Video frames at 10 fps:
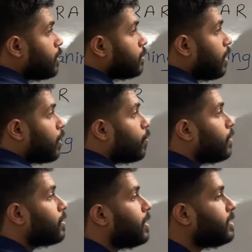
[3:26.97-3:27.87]

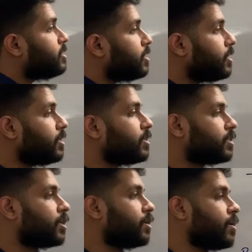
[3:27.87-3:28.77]
Now let's see
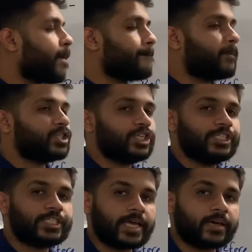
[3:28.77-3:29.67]
the machine
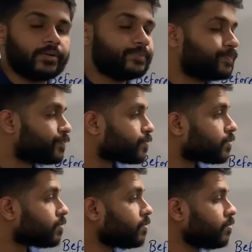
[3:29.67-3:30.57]
cycle.
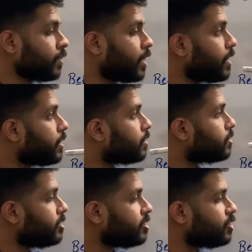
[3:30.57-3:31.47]

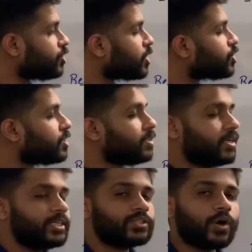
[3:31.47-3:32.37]
This instruction
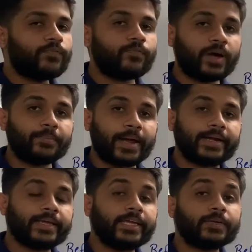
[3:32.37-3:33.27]
is of 1
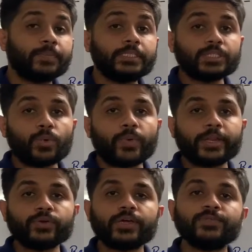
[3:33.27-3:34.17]
byte. It means when
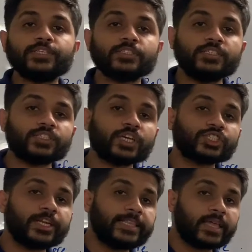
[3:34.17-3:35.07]
you give this
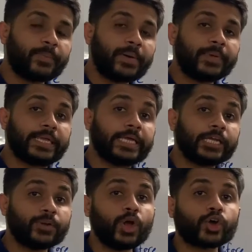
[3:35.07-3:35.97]
instruction in the memory,
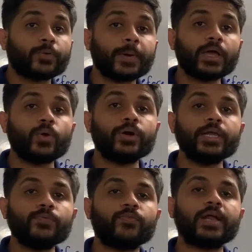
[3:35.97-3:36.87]
it will occupy
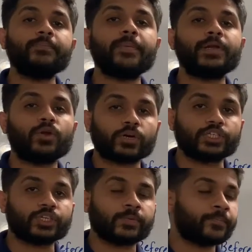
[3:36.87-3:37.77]
only one memory
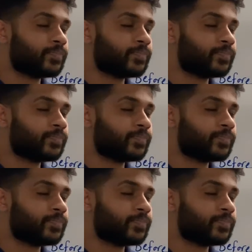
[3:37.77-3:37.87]
location.